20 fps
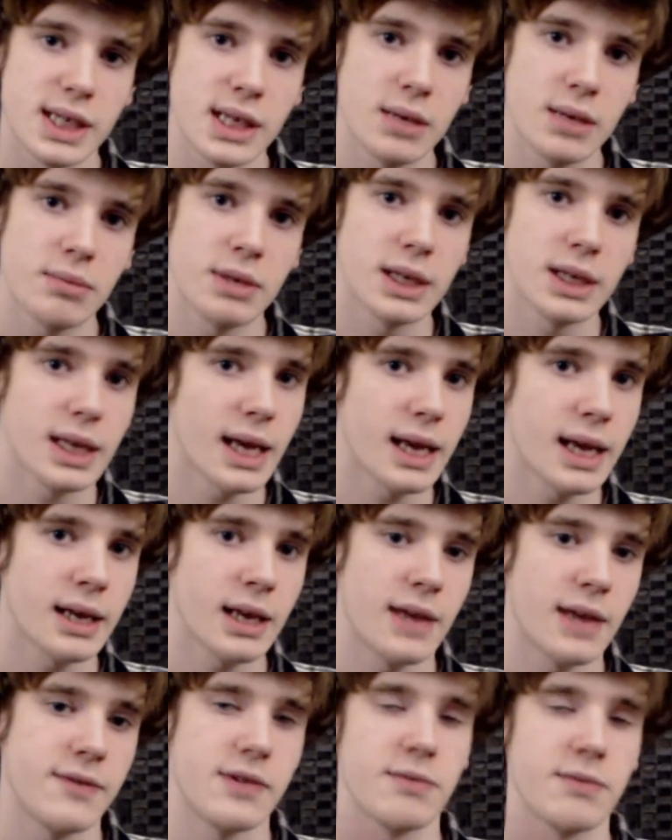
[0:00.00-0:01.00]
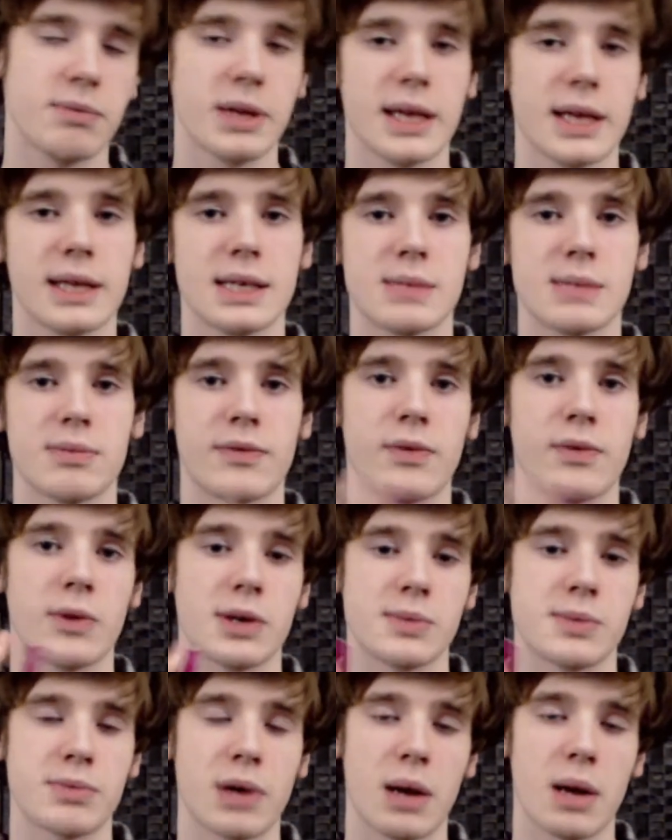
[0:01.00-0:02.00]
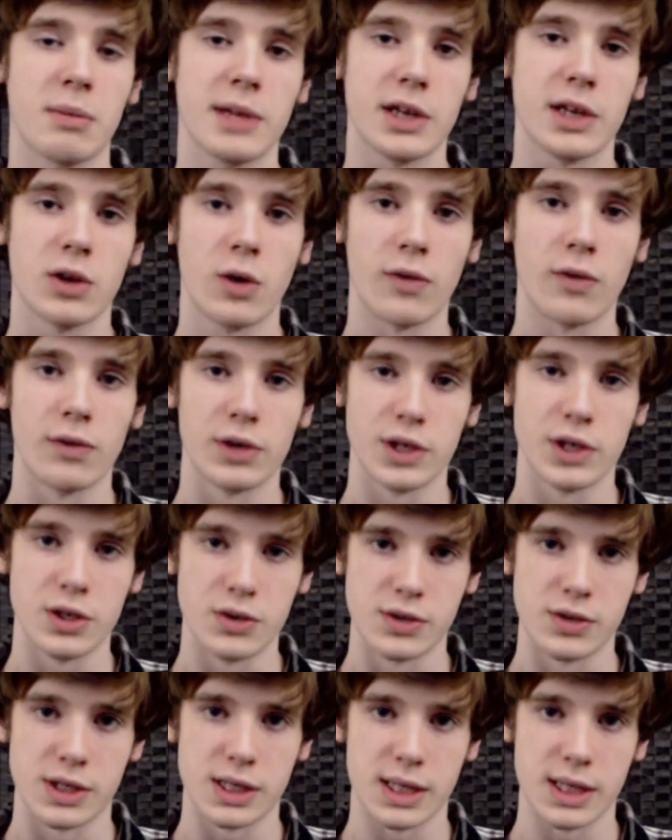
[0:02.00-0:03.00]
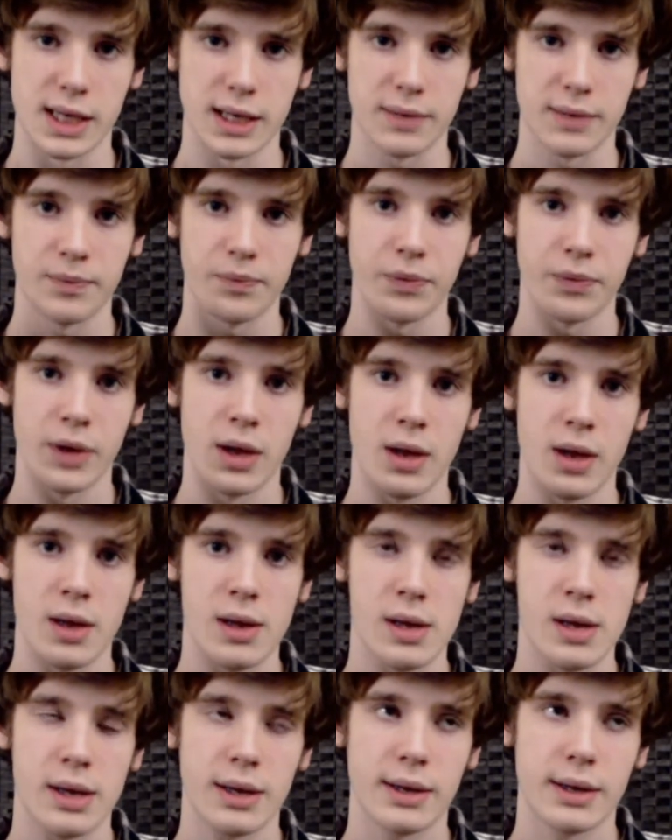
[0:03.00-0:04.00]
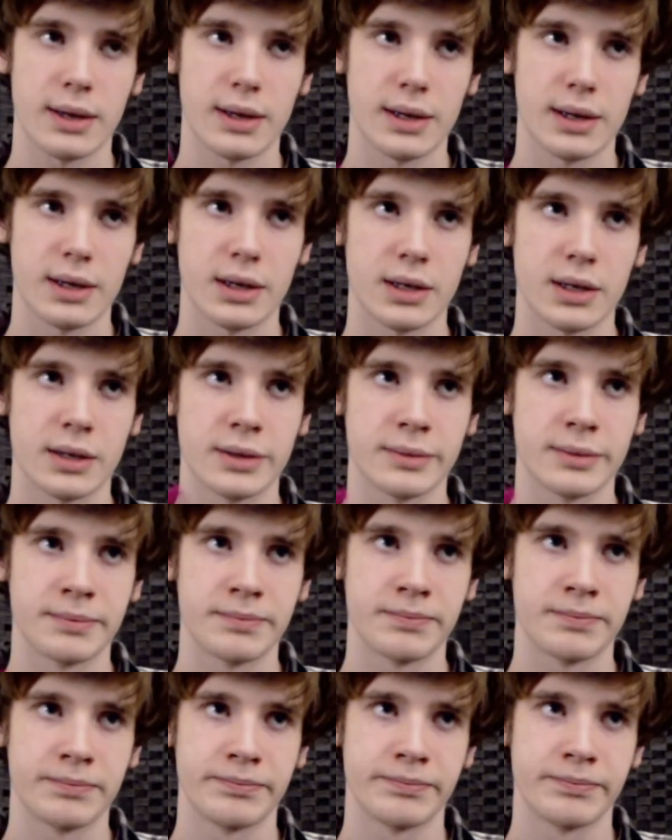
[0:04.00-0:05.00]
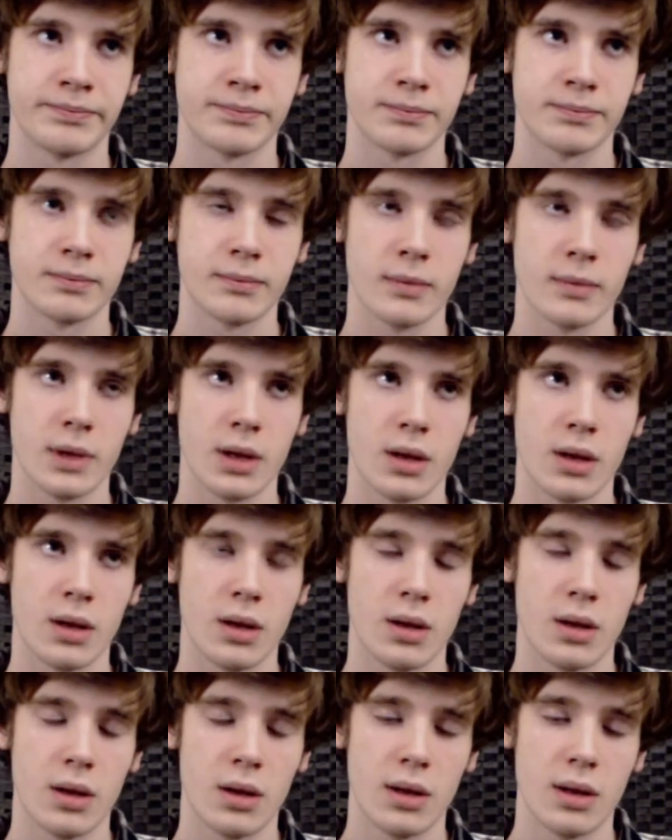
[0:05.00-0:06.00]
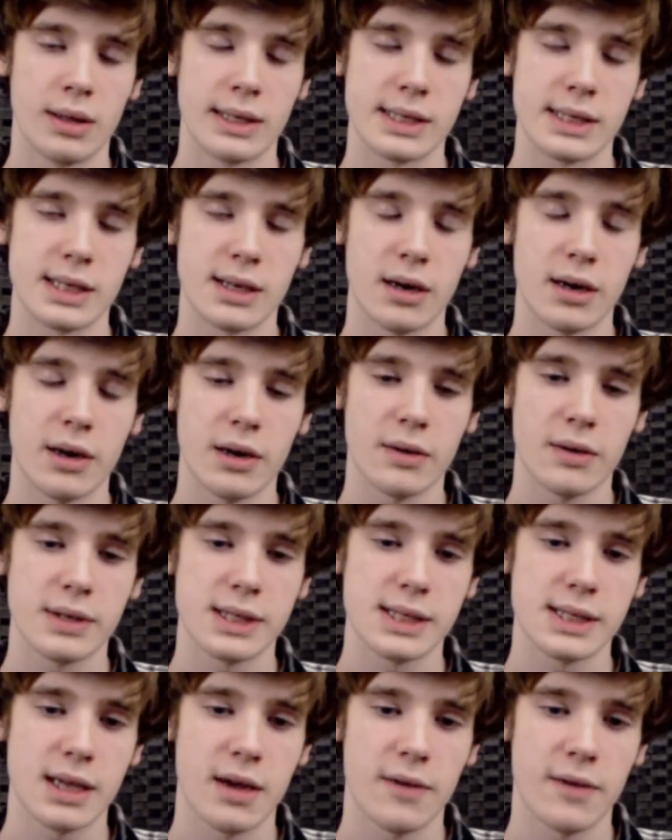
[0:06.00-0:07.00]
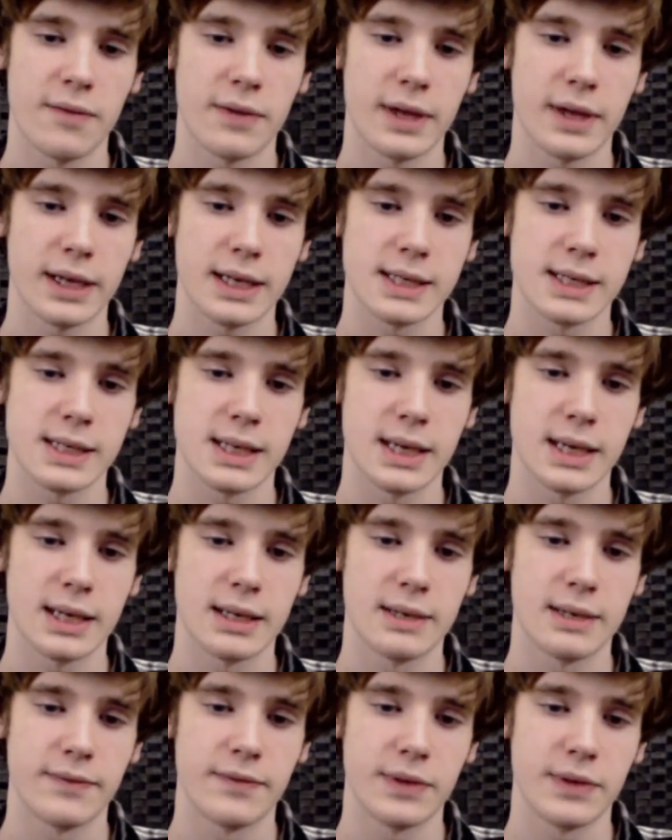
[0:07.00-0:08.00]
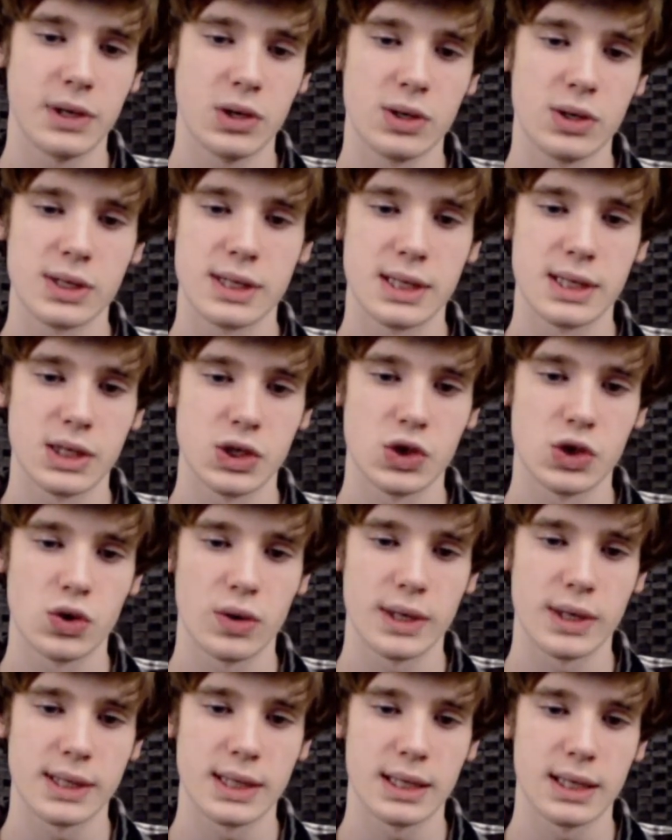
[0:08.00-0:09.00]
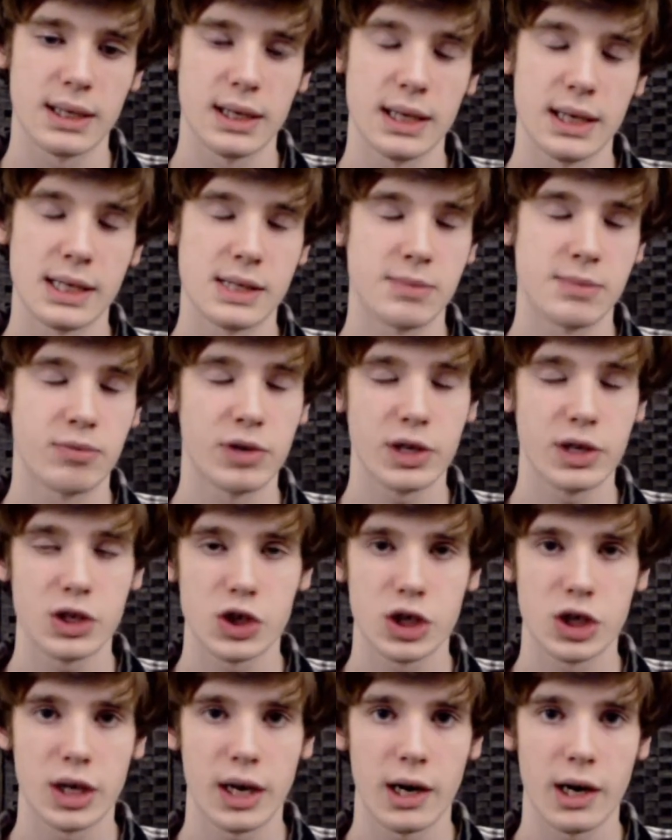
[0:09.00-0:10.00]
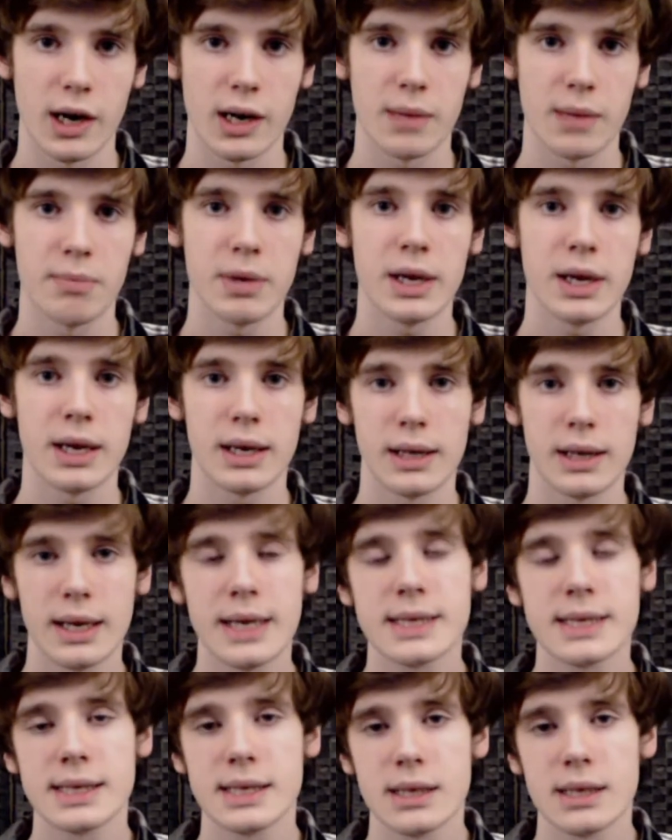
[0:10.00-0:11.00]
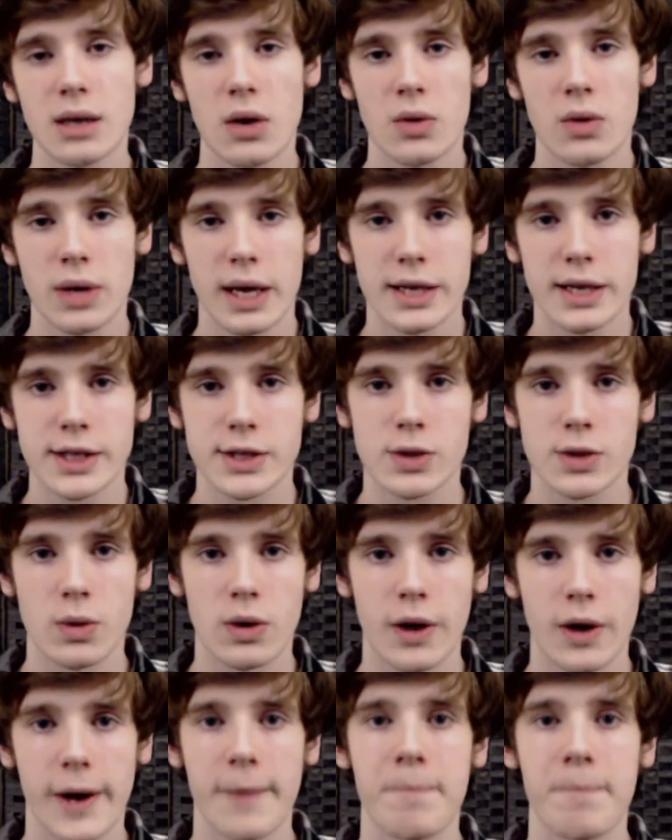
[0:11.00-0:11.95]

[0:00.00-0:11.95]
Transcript: but again, if you've played this before, it's probably an overused scene. The scenario itself, like I said, feels disjointed. It's pretty generic, but it's an okay story.